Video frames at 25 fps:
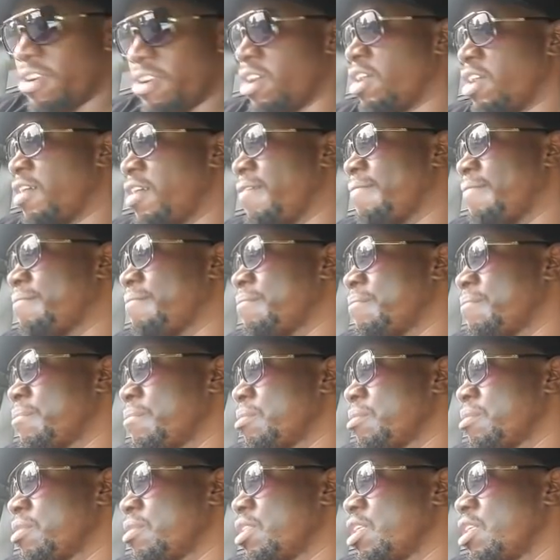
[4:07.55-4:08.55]
You
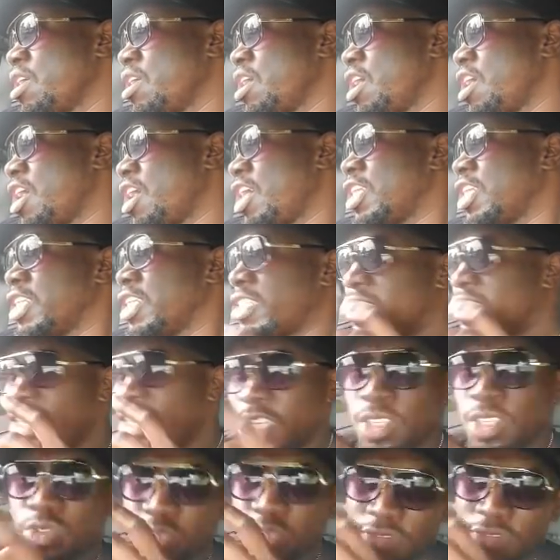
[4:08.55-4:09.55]
lose your faith in the
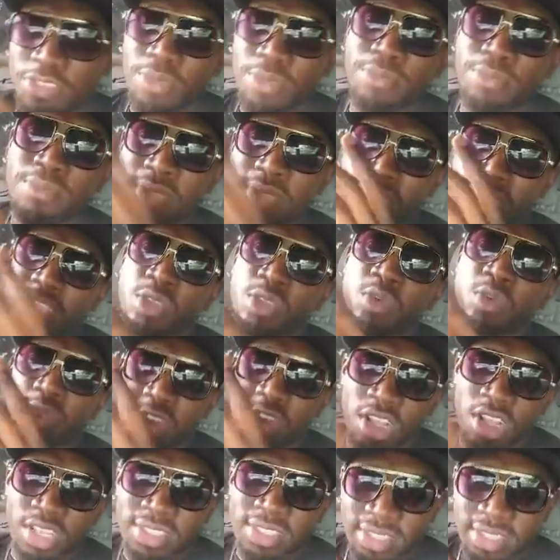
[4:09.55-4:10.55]
Almighty
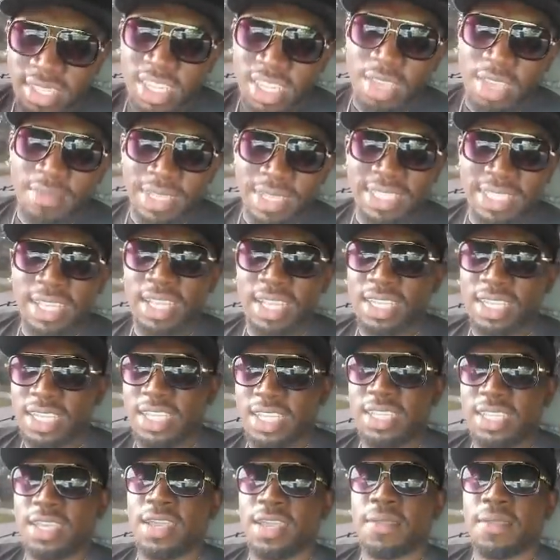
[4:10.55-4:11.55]
and the devil is
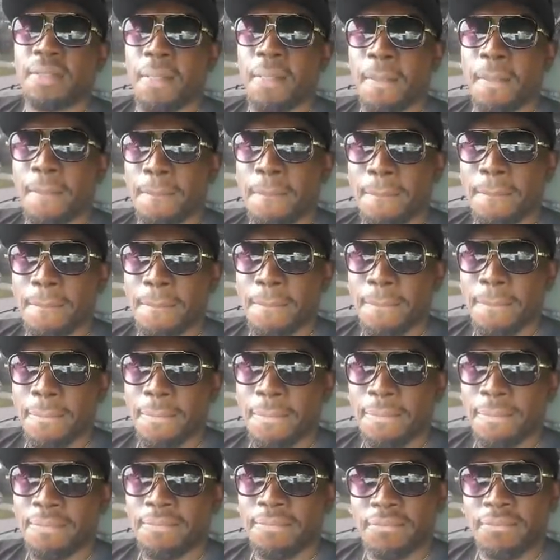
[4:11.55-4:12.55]
now your comfort
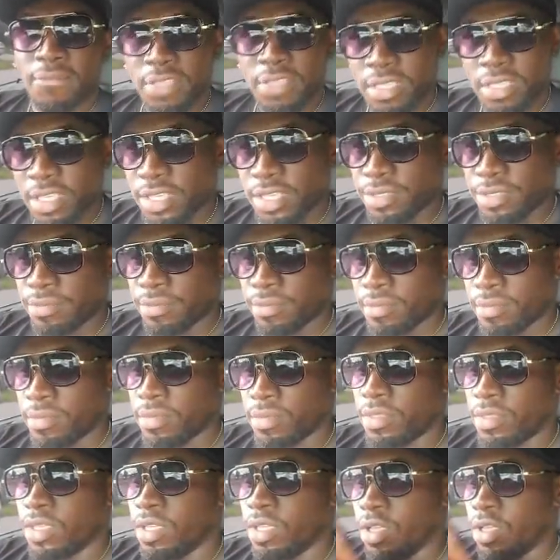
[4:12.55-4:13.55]
zone.
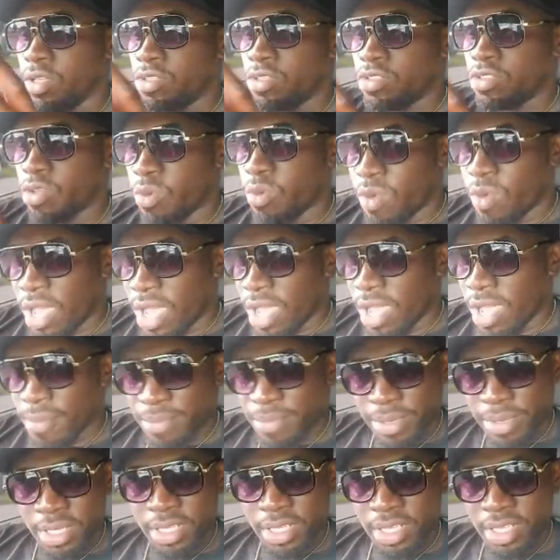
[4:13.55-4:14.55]
That's what you're telling
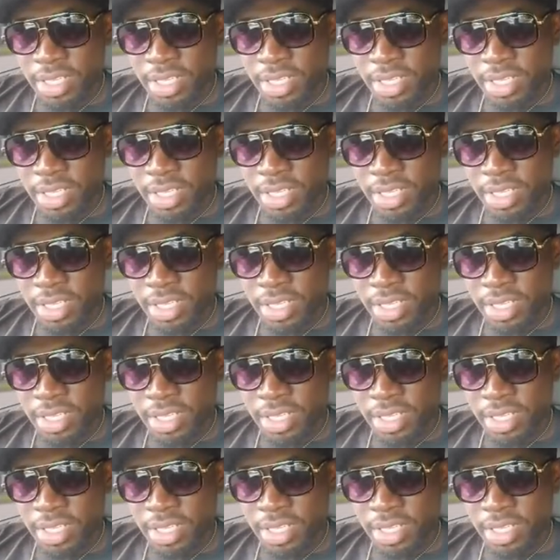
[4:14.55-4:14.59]
me.